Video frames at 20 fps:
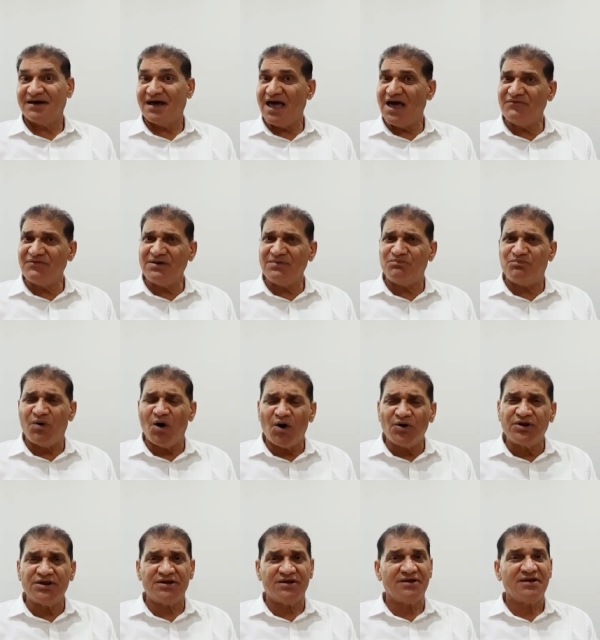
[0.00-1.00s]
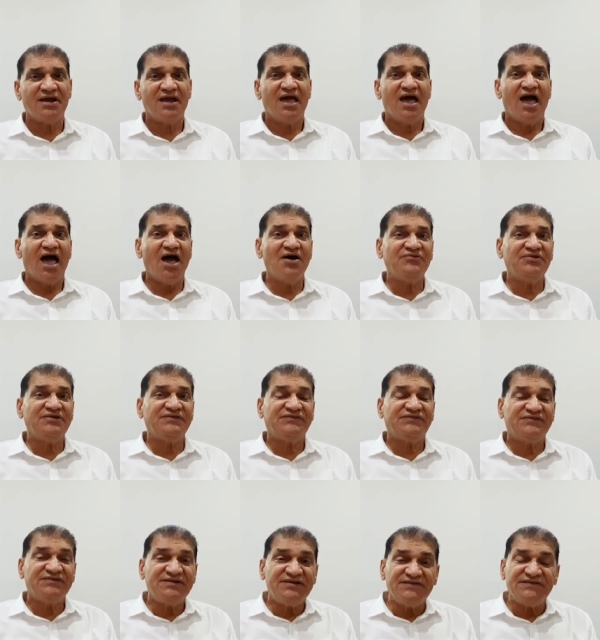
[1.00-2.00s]
every
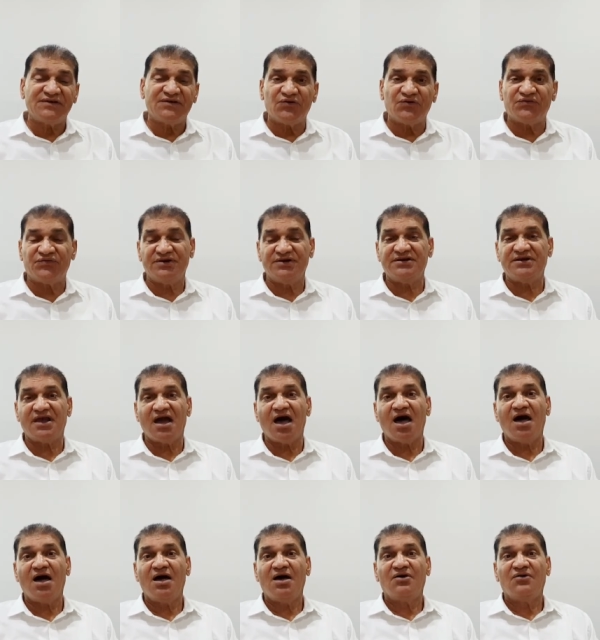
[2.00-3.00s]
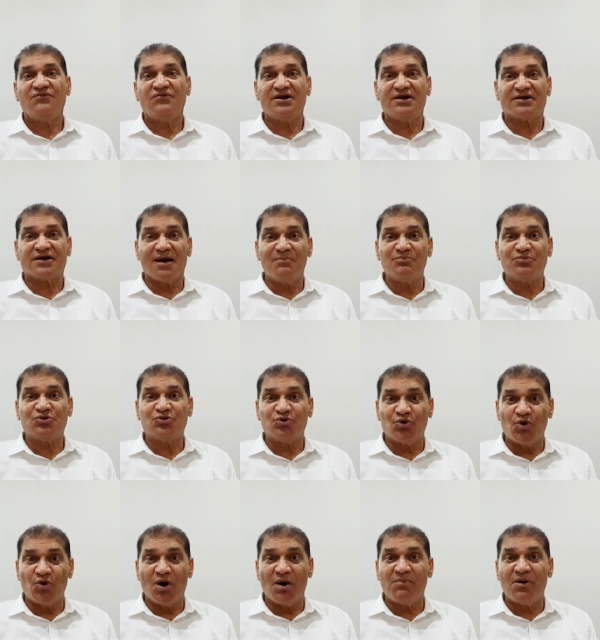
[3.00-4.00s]
citizen of India will come to
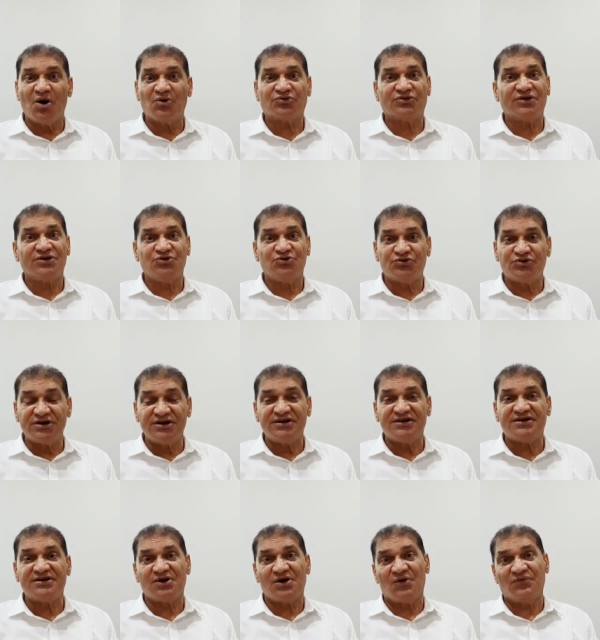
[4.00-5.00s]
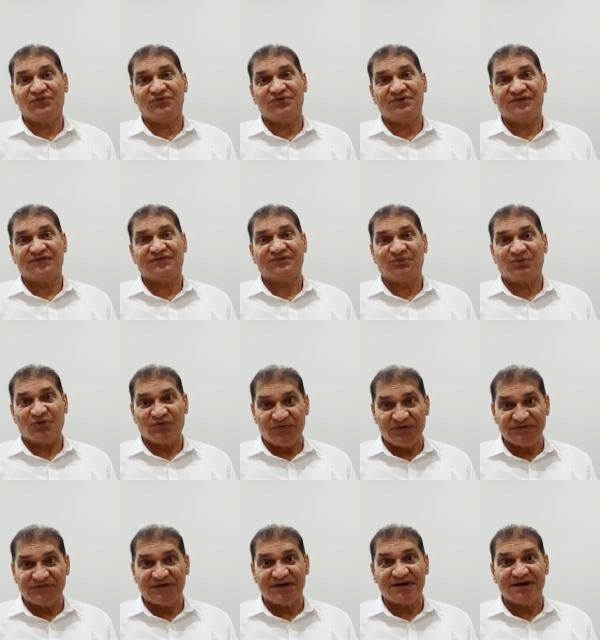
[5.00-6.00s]
know about the utility of this
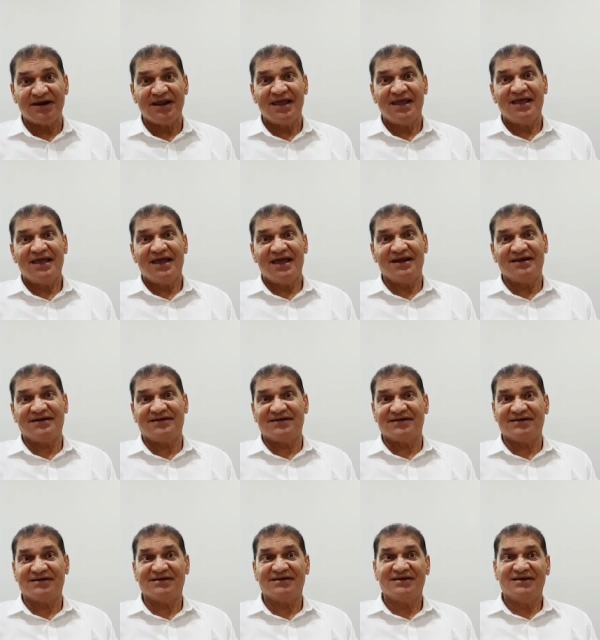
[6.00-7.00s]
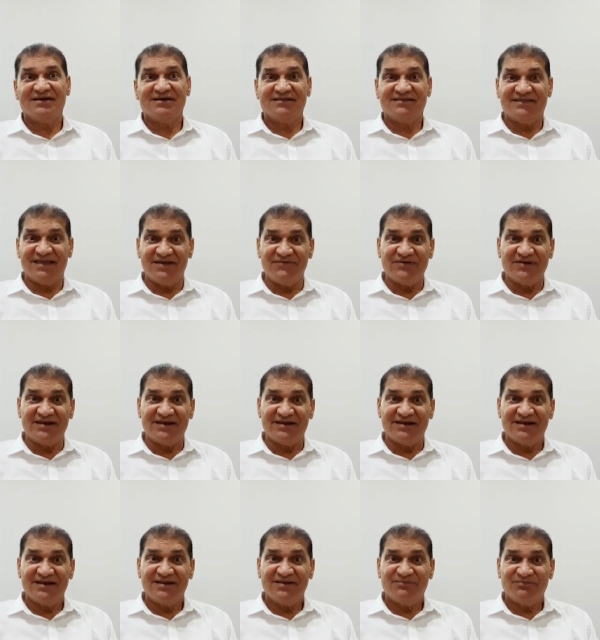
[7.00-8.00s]
profession, and they
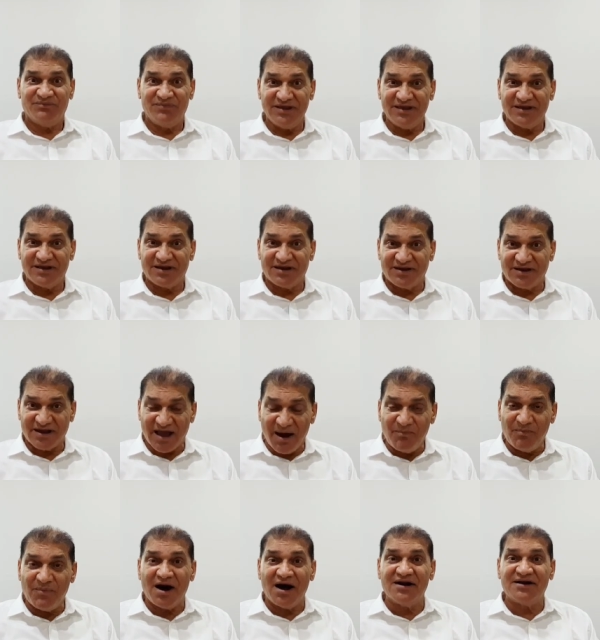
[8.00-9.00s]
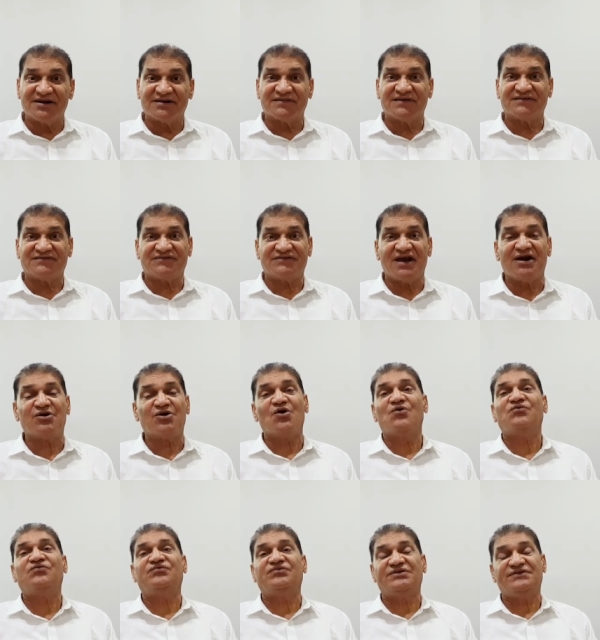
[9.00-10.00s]
will come under the
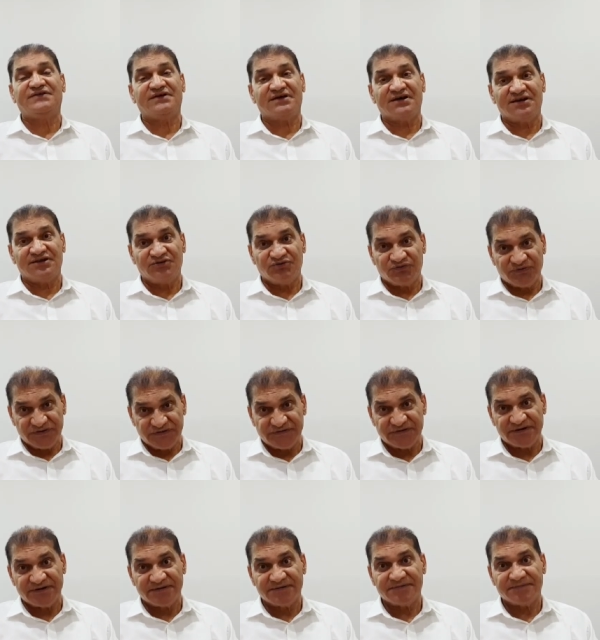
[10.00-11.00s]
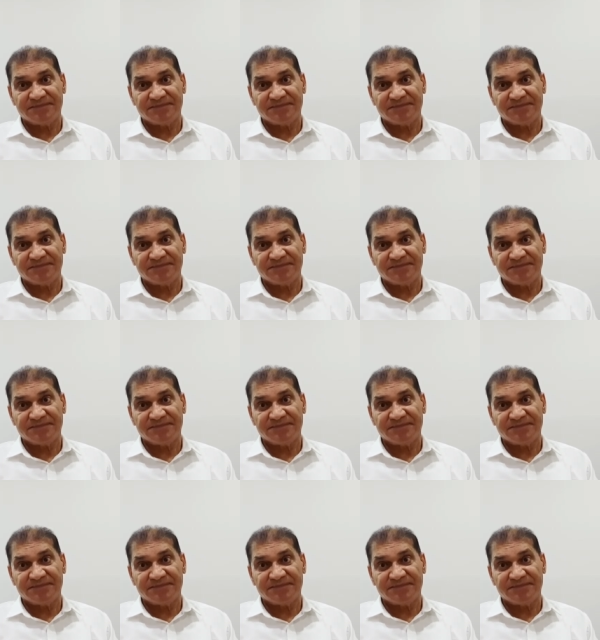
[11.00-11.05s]
shadow of physical education.